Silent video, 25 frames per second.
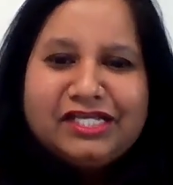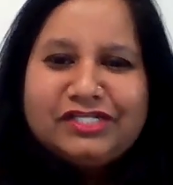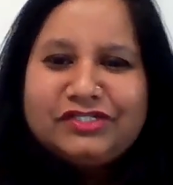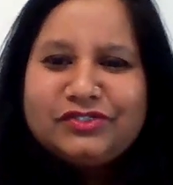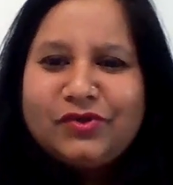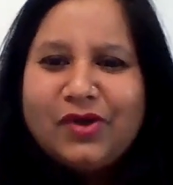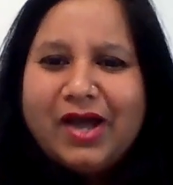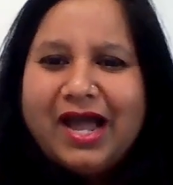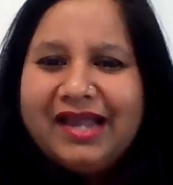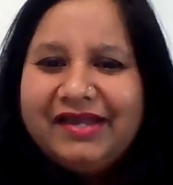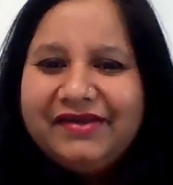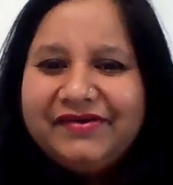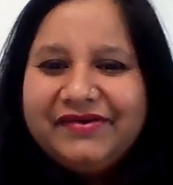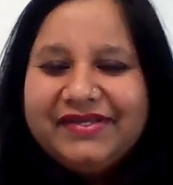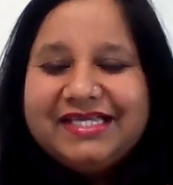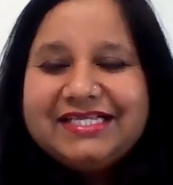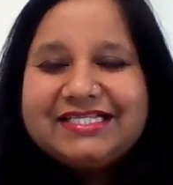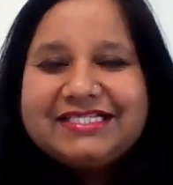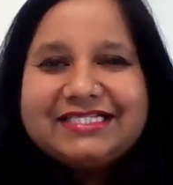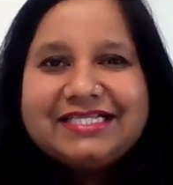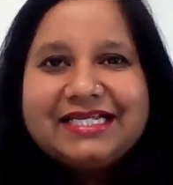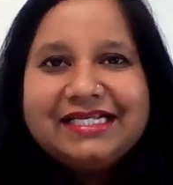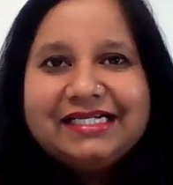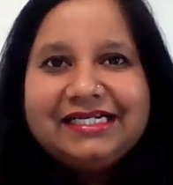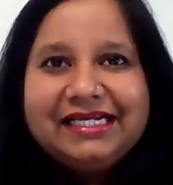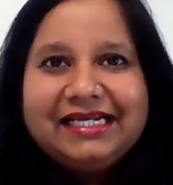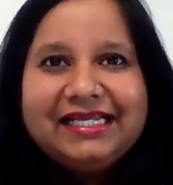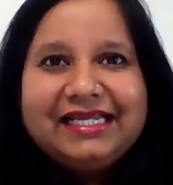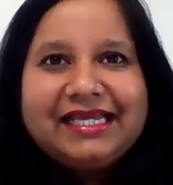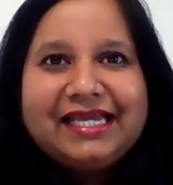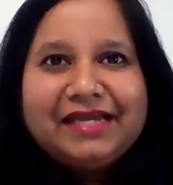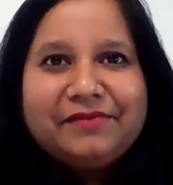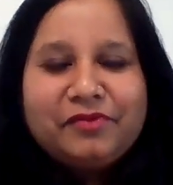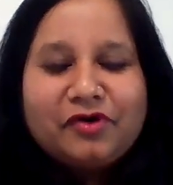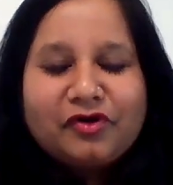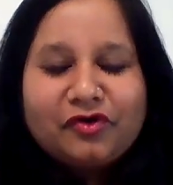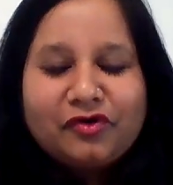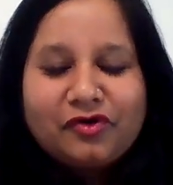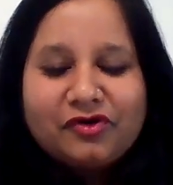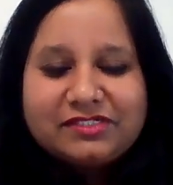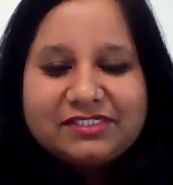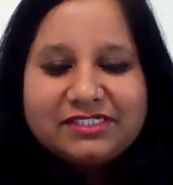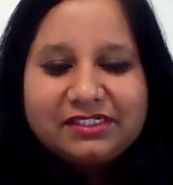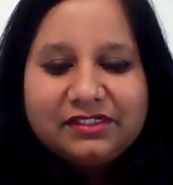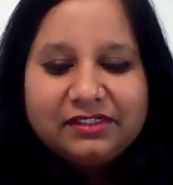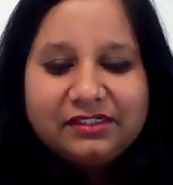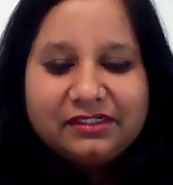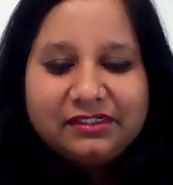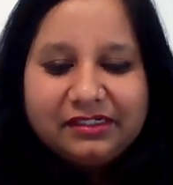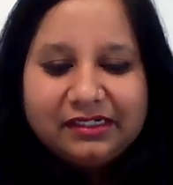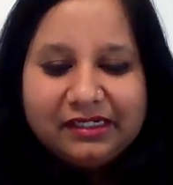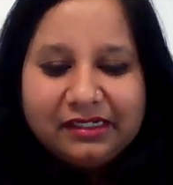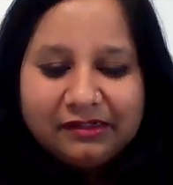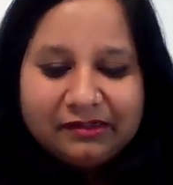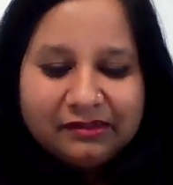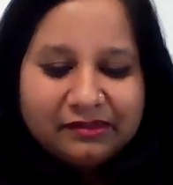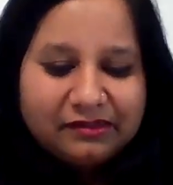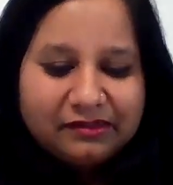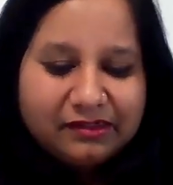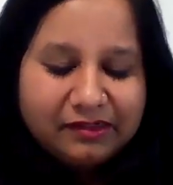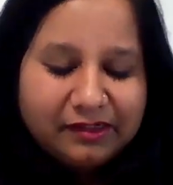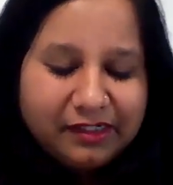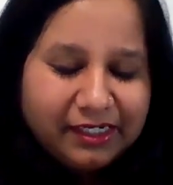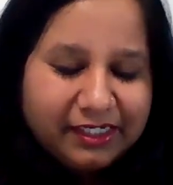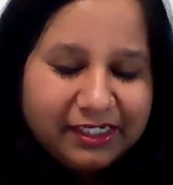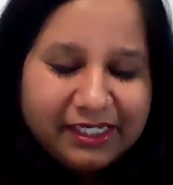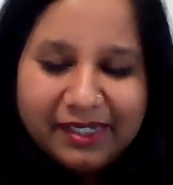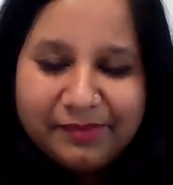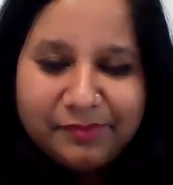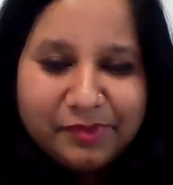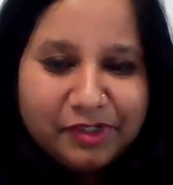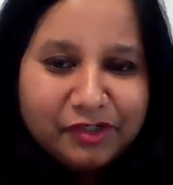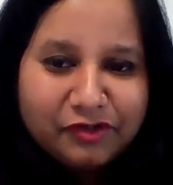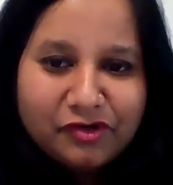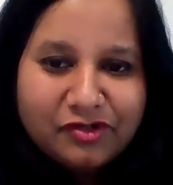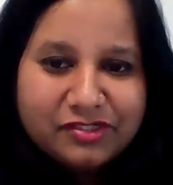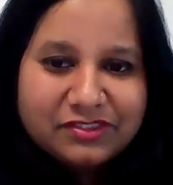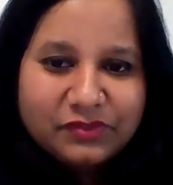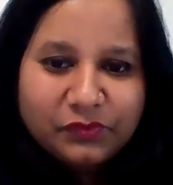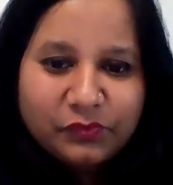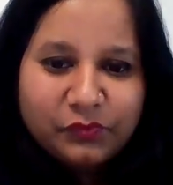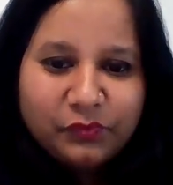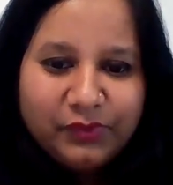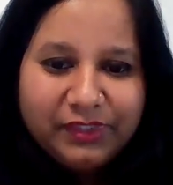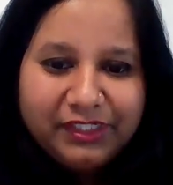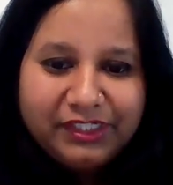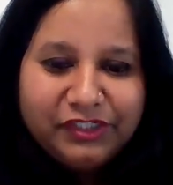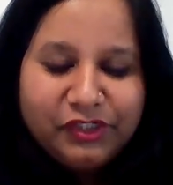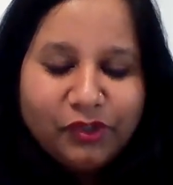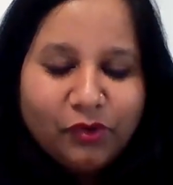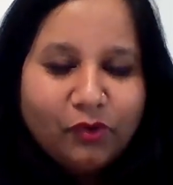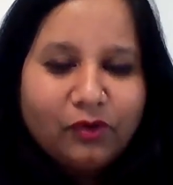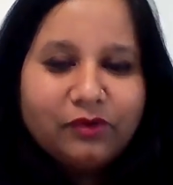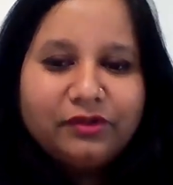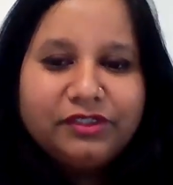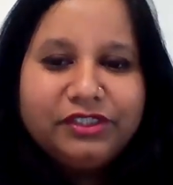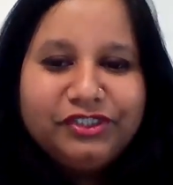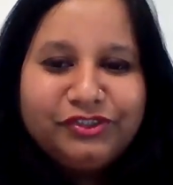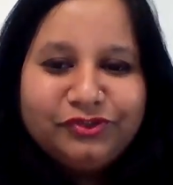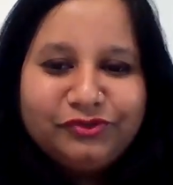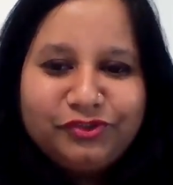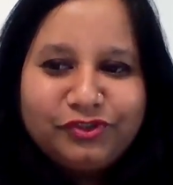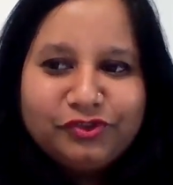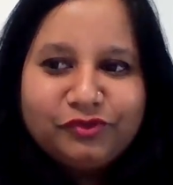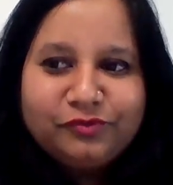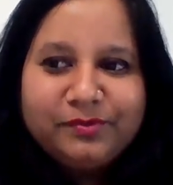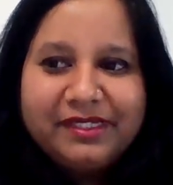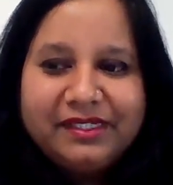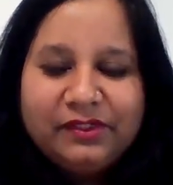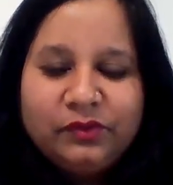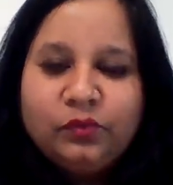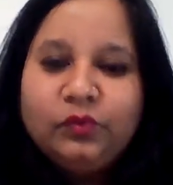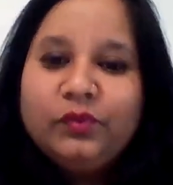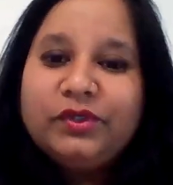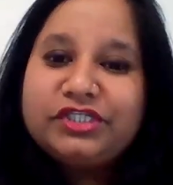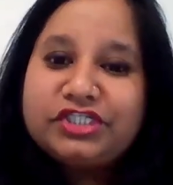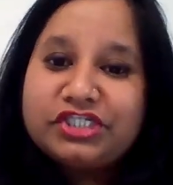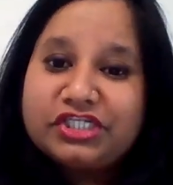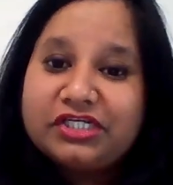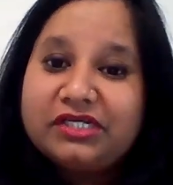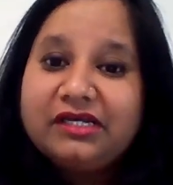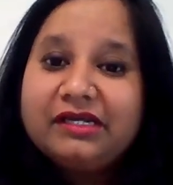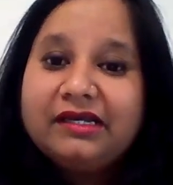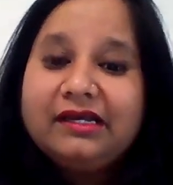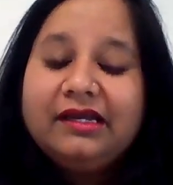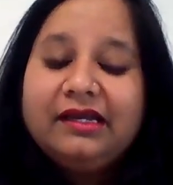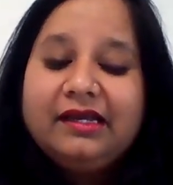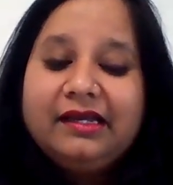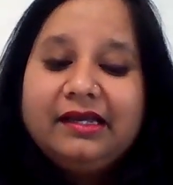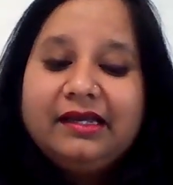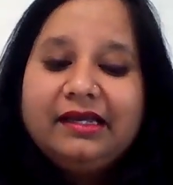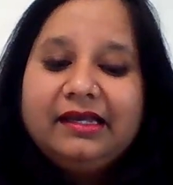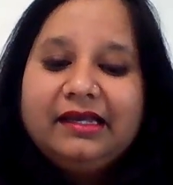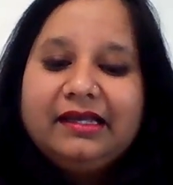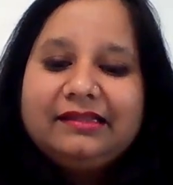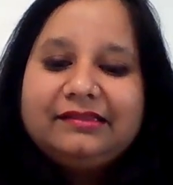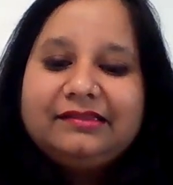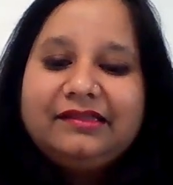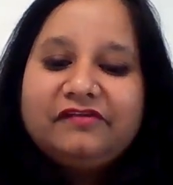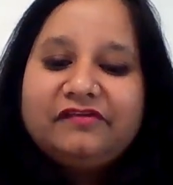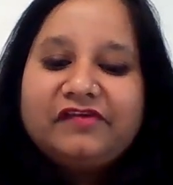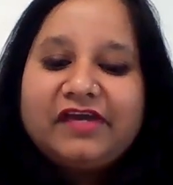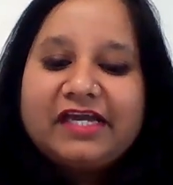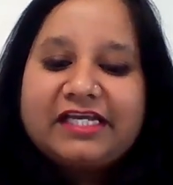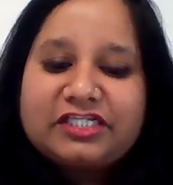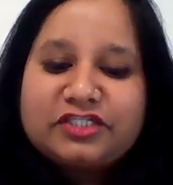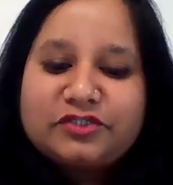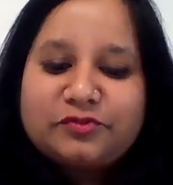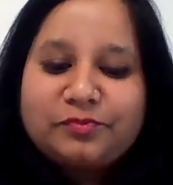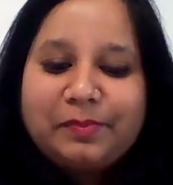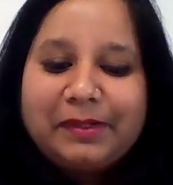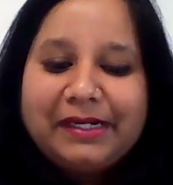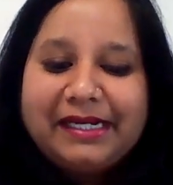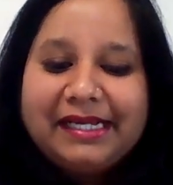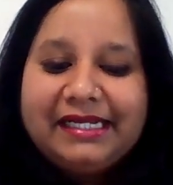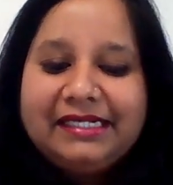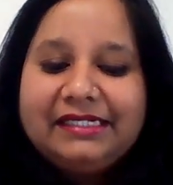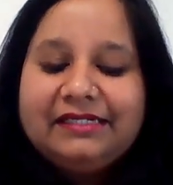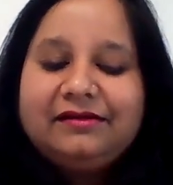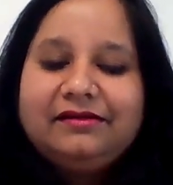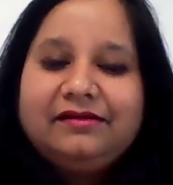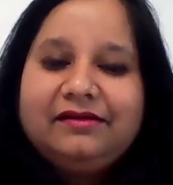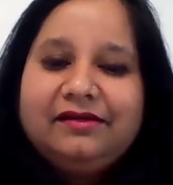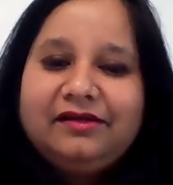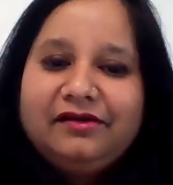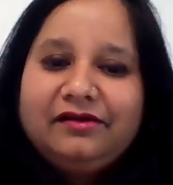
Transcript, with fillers: So I recently came across an uh, came across a video on YouTube in which they've explained